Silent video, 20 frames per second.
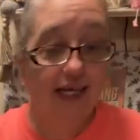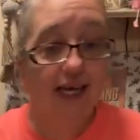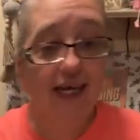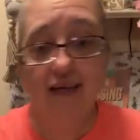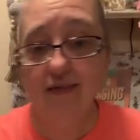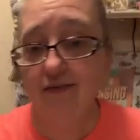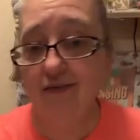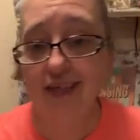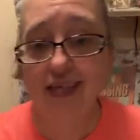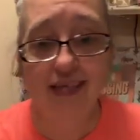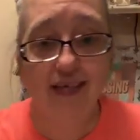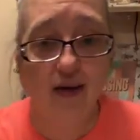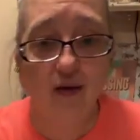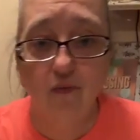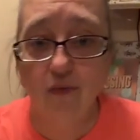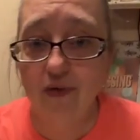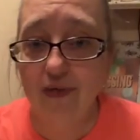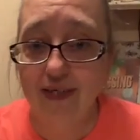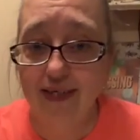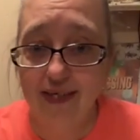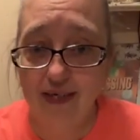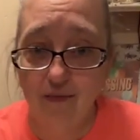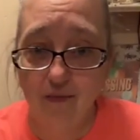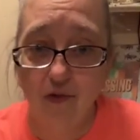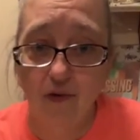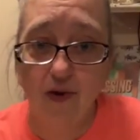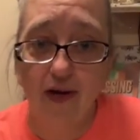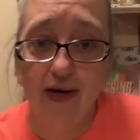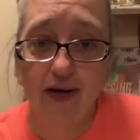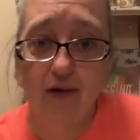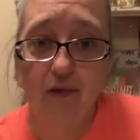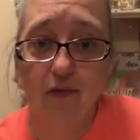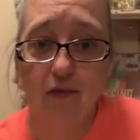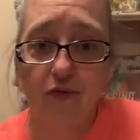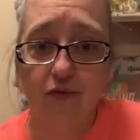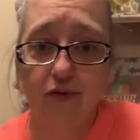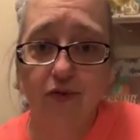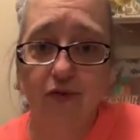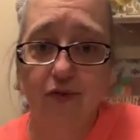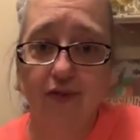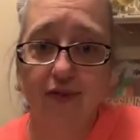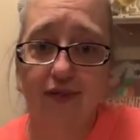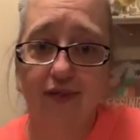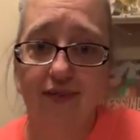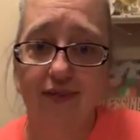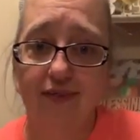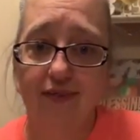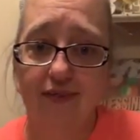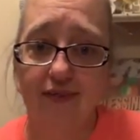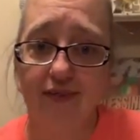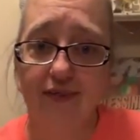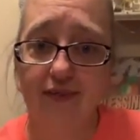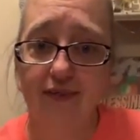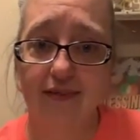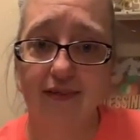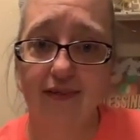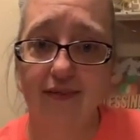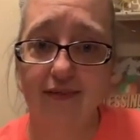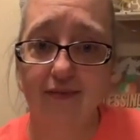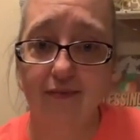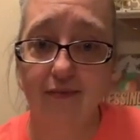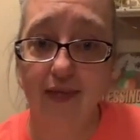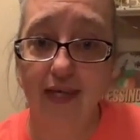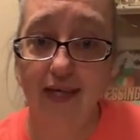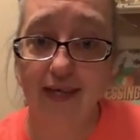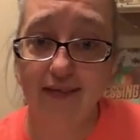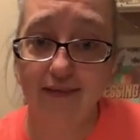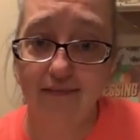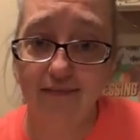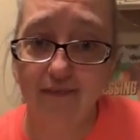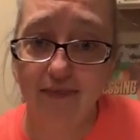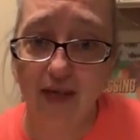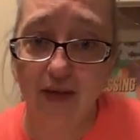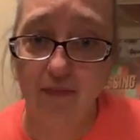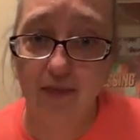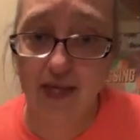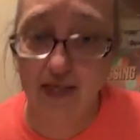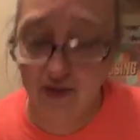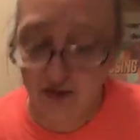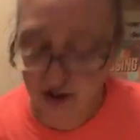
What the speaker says: said, I don't think I want any more animals. But I